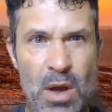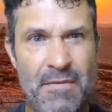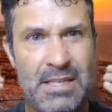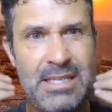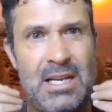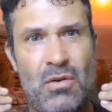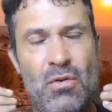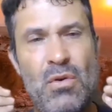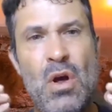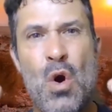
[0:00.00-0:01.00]
We have a
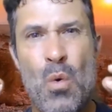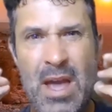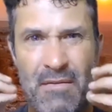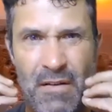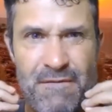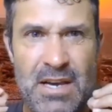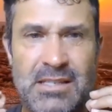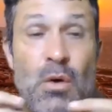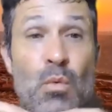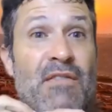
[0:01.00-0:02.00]
tikkun, we have a
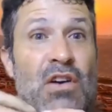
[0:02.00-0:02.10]
fixing,